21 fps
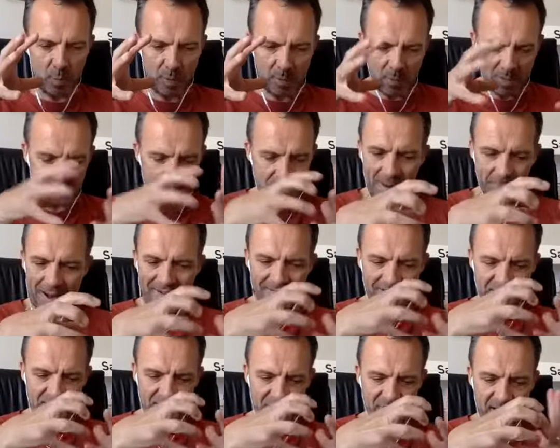went to
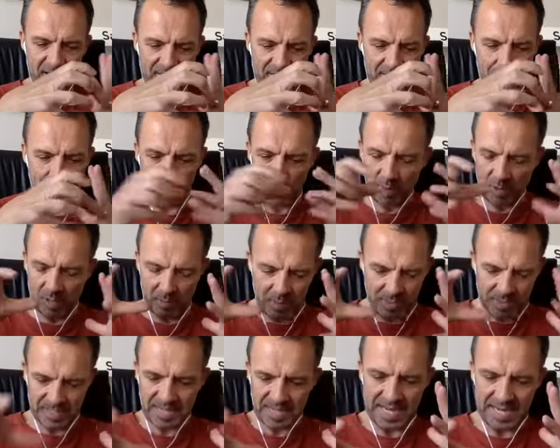Paris to write that book, and we're
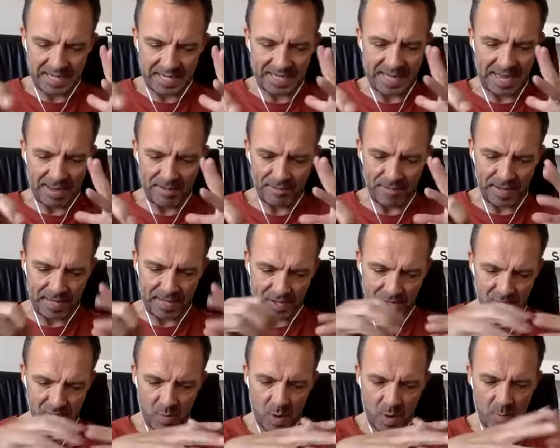sitting in a cafe,
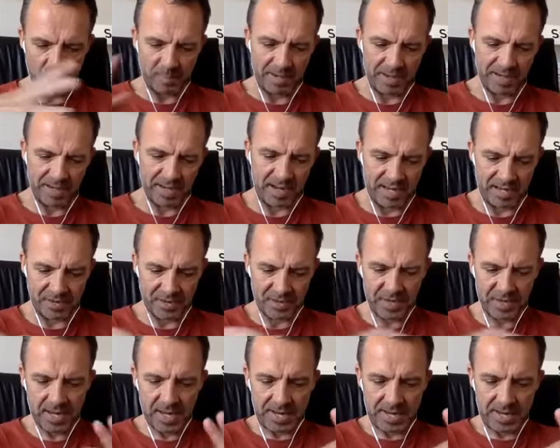and you opened my eyes
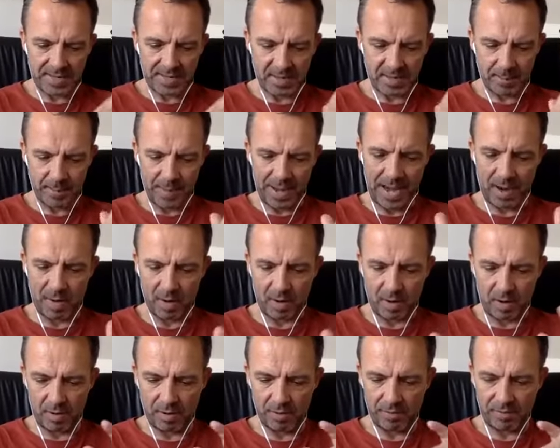to the power
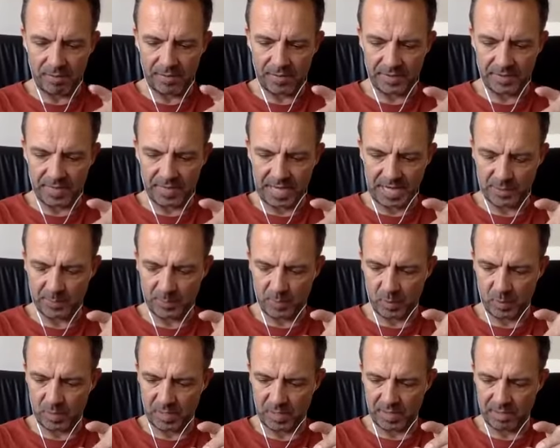of the
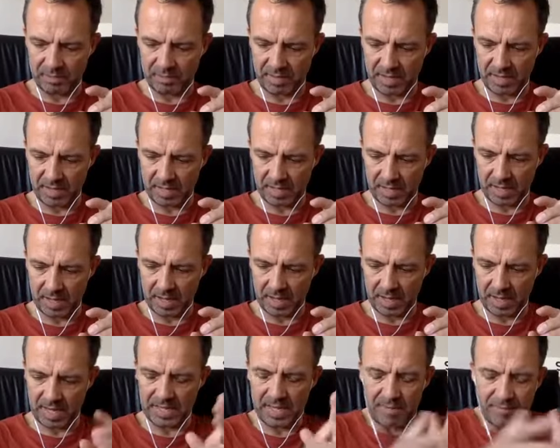dashboard. And I think
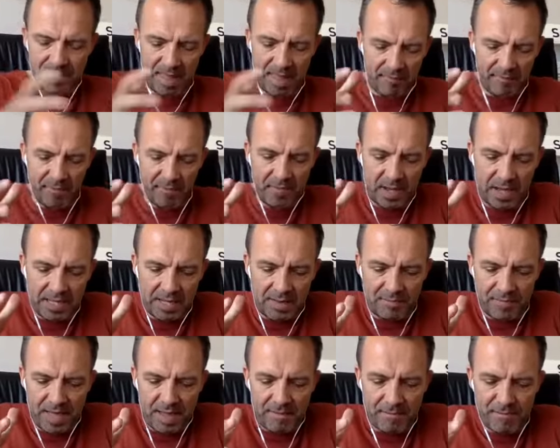I love
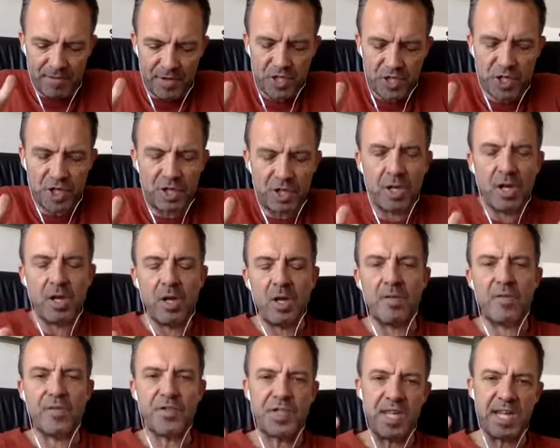that vision,
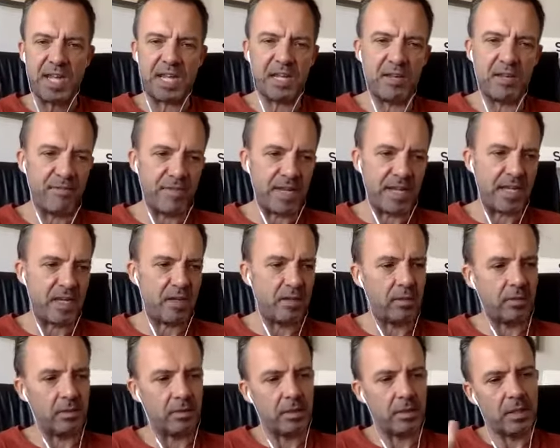sitting in a
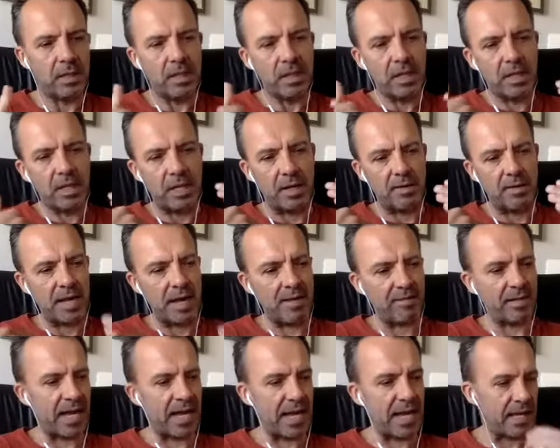vehicle, you know,
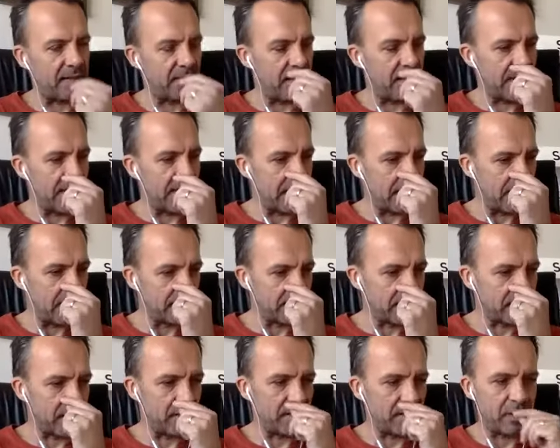navigating the
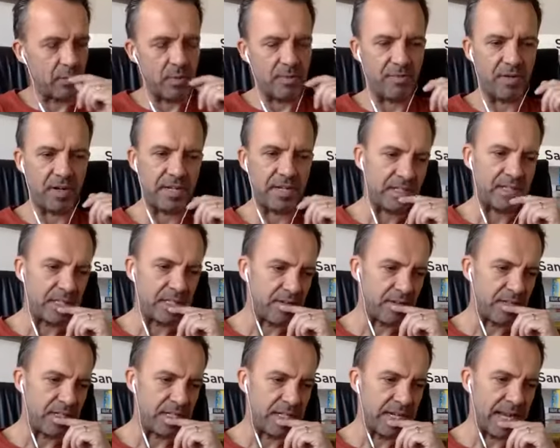uncertainty we find
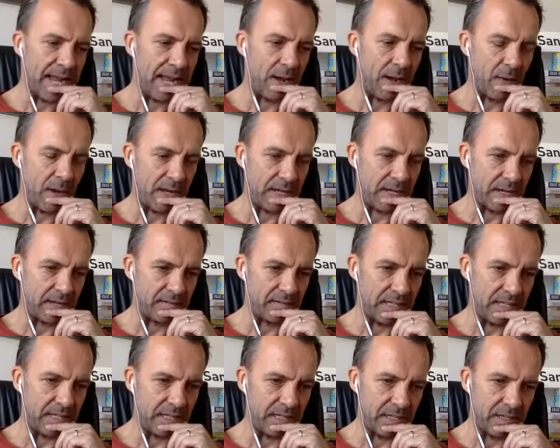ourselves in now. And I
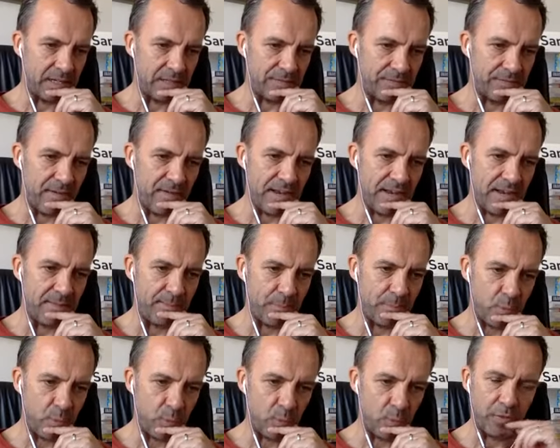think, you know, it's very
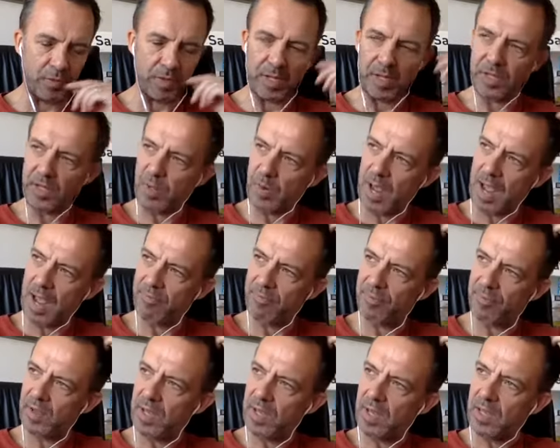important that you have
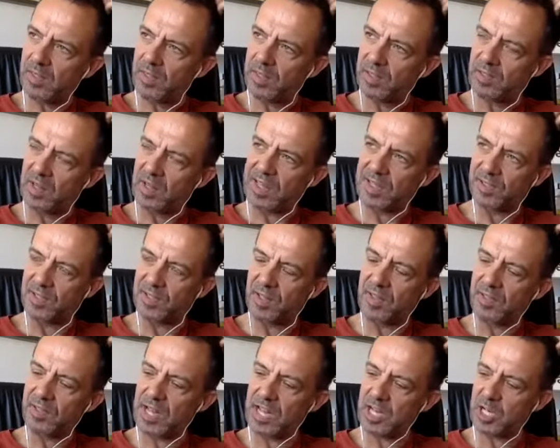the dials on
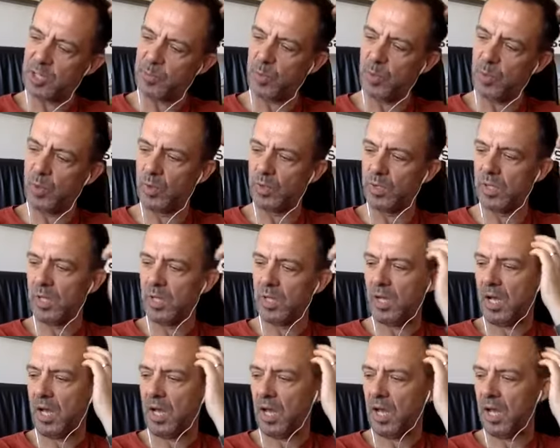the dashboard
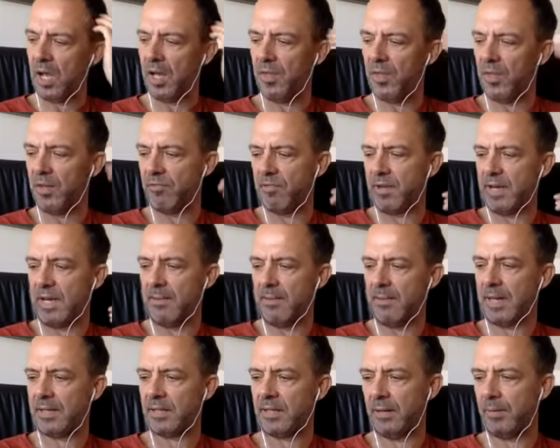that really
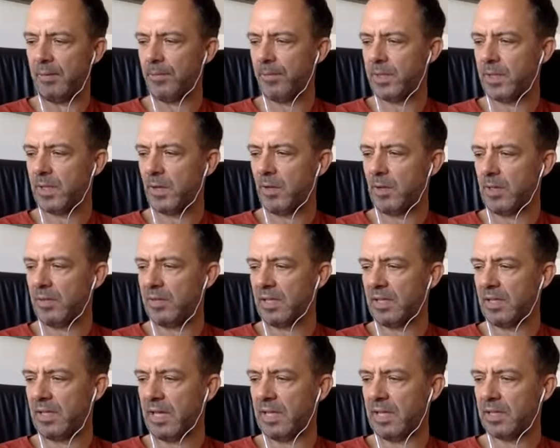matter. So I
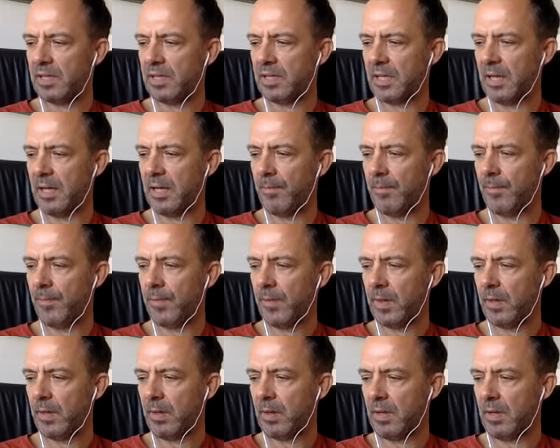
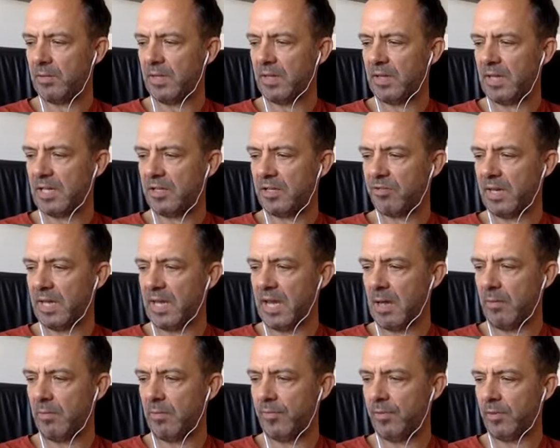think that's really
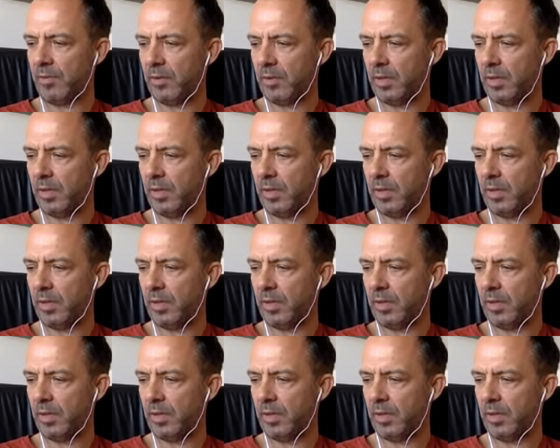helpful.